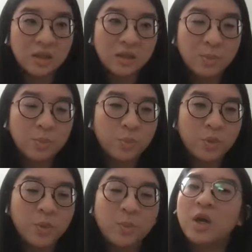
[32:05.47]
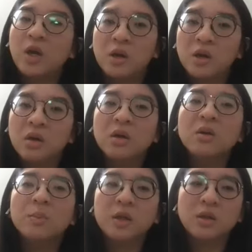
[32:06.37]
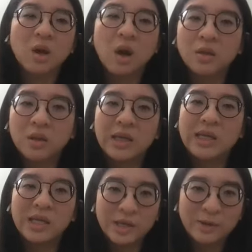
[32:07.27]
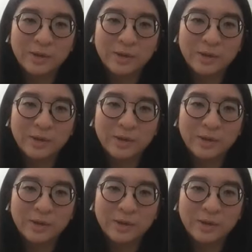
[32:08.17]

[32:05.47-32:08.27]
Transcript: Get that prepared, but not like